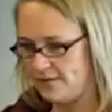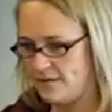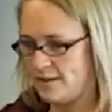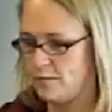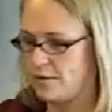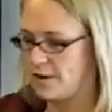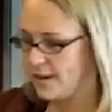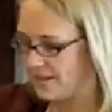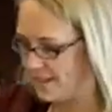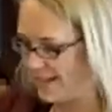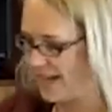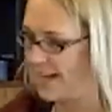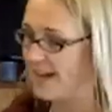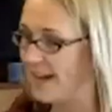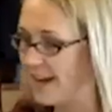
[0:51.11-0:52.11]
in the morning to
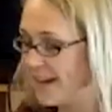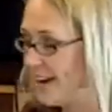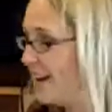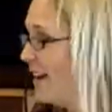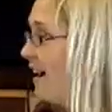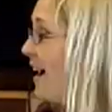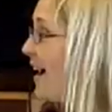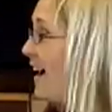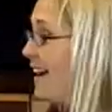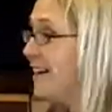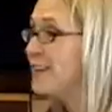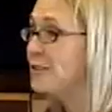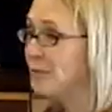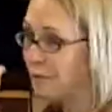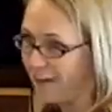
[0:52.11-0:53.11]
10 at night, I
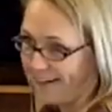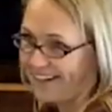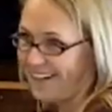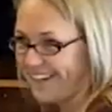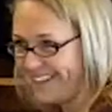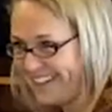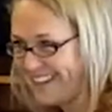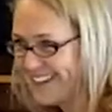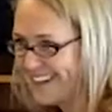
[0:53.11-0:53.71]
had to work.